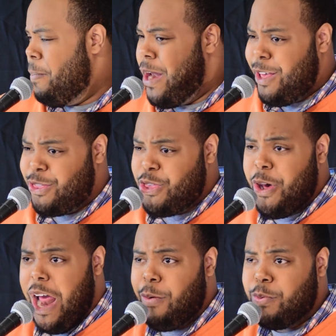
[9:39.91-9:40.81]
I thought
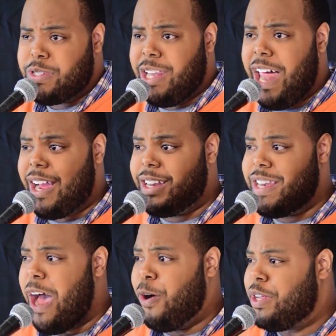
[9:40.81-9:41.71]
I was locked
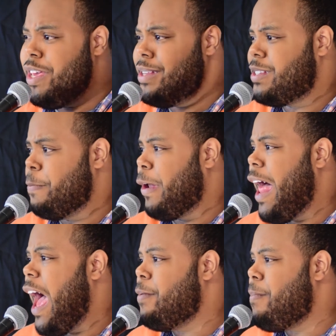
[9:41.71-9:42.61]
out. He
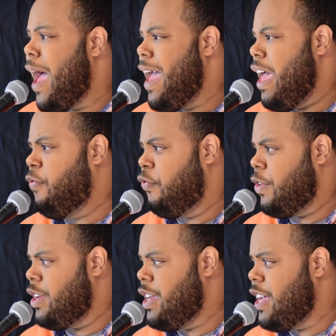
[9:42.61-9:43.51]
supplied my every
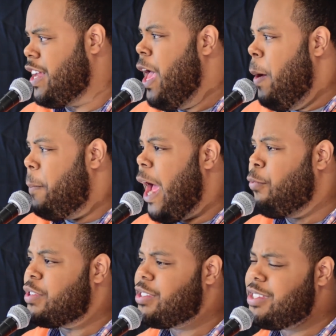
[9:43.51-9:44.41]
need, but I was
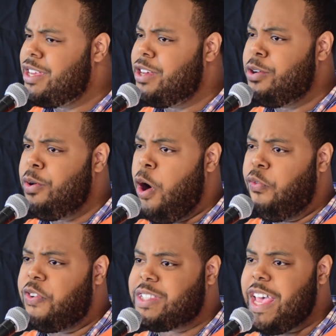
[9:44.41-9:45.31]
still
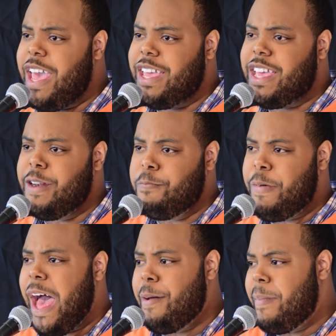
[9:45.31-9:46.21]
overtaken
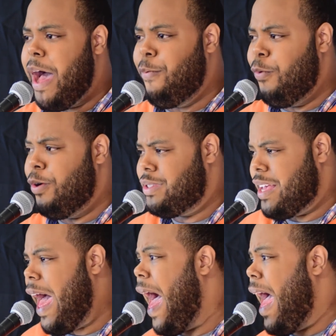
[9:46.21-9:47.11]
by my wants.
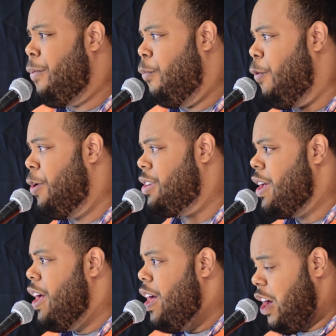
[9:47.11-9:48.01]
I want
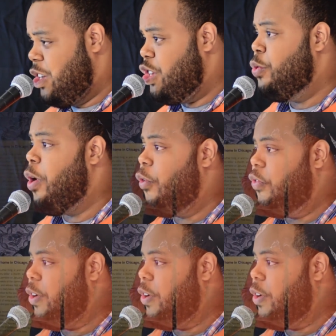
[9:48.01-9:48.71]
a do-over.